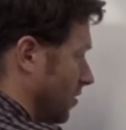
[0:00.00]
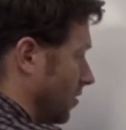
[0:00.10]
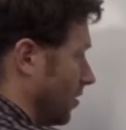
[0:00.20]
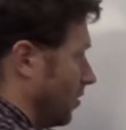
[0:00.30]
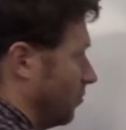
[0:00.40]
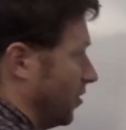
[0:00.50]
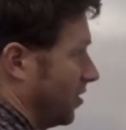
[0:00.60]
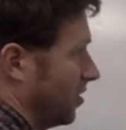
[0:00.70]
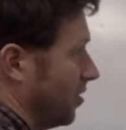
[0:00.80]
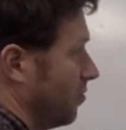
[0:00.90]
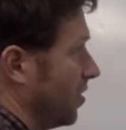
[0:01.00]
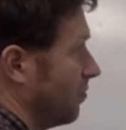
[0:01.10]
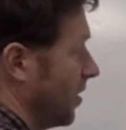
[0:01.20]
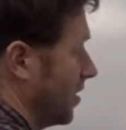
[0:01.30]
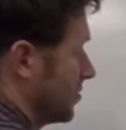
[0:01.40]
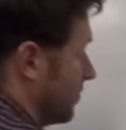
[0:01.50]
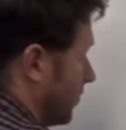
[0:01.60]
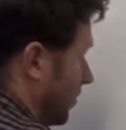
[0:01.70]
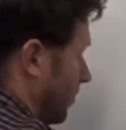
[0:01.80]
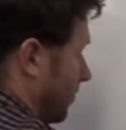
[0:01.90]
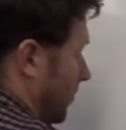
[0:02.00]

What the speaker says: lump and then a big massive lip.